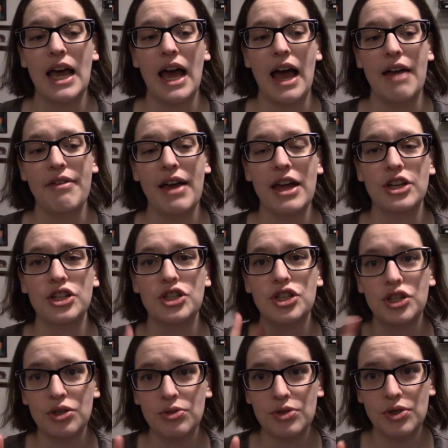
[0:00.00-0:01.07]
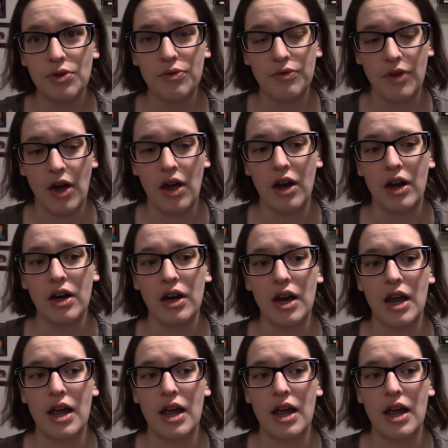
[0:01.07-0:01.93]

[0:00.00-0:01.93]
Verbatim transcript: I've had two so far.